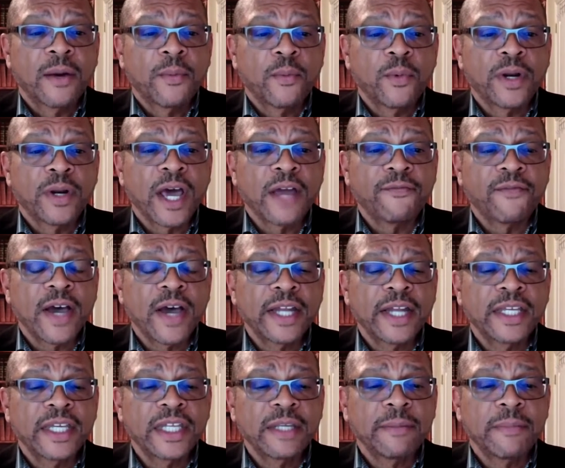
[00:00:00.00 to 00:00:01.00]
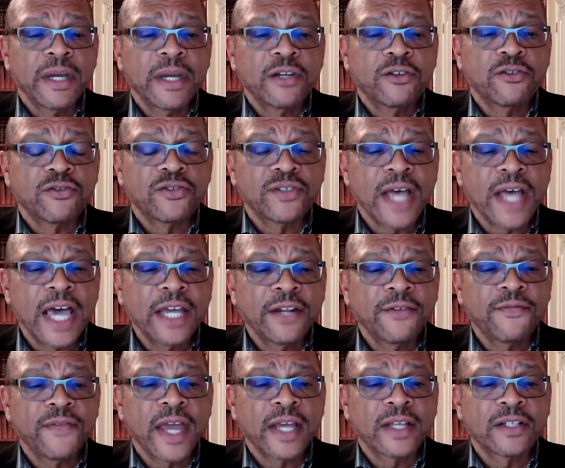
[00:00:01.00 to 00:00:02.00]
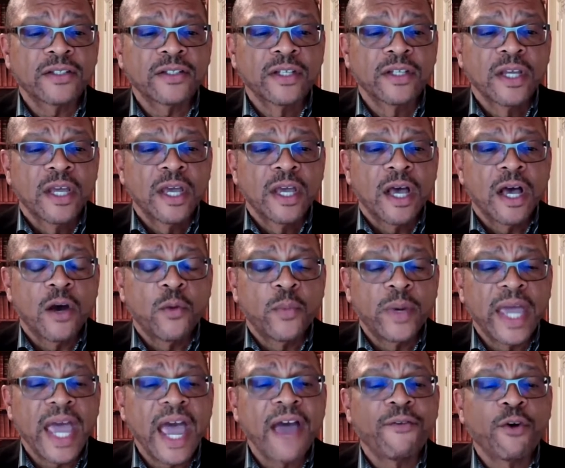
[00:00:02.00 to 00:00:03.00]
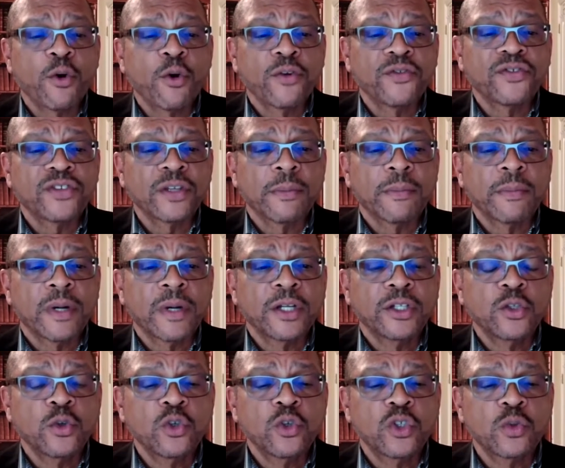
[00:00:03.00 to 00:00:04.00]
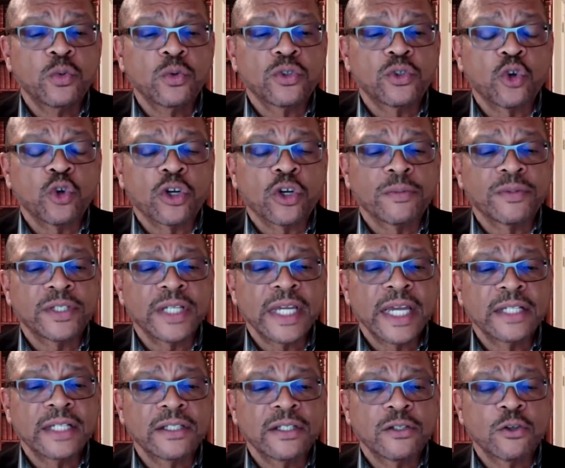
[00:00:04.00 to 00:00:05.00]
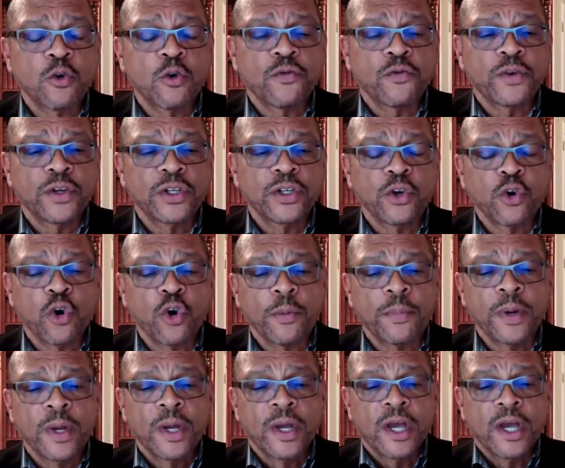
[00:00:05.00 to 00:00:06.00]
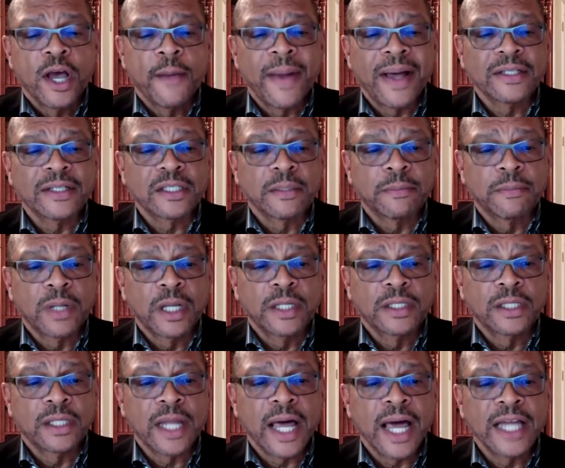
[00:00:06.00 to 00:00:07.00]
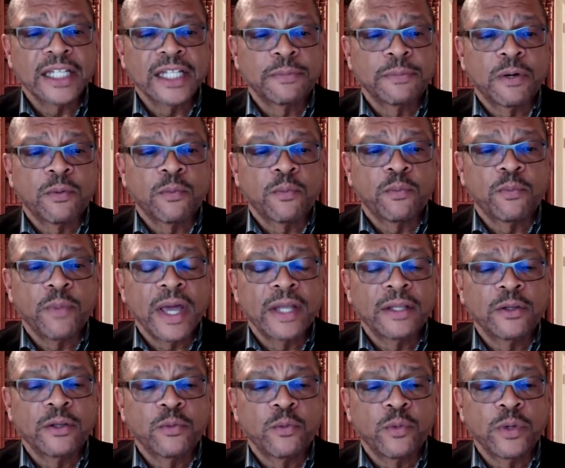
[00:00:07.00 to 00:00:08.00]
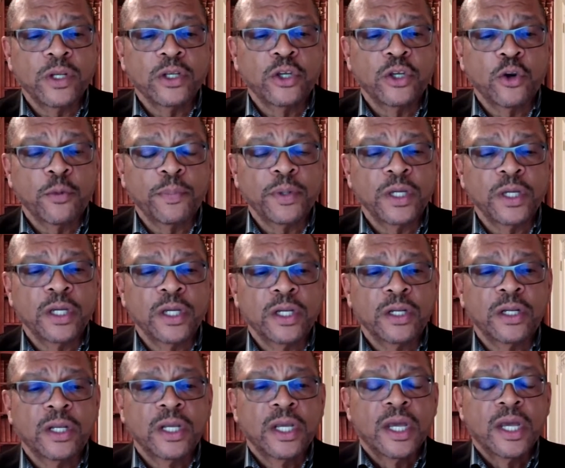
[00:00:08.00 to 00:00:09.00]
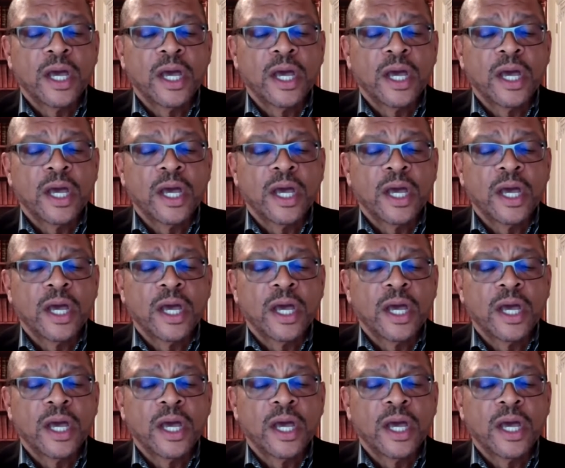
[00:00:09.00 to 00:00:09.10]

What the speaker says: We're not finding any major side effects. We have heard of some unusual circumstances over in Europe about some blood clots, but at the European